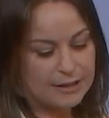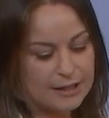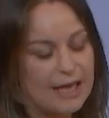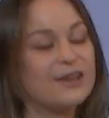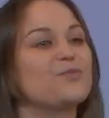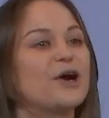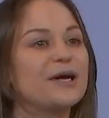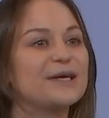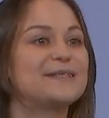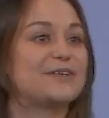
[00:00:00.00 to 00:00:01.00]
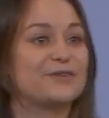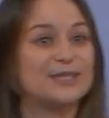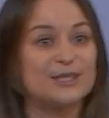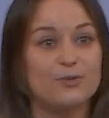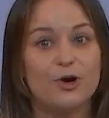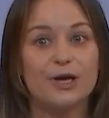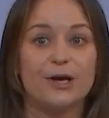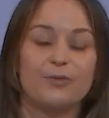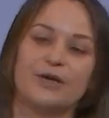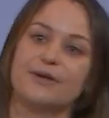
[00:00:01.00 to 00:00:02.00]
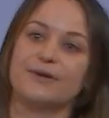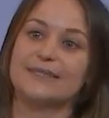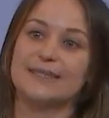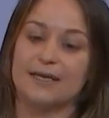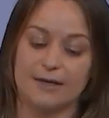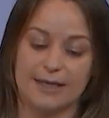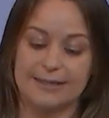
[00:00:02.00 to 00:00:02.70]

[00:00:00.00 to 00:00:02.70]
And the market's even smaller when you consider that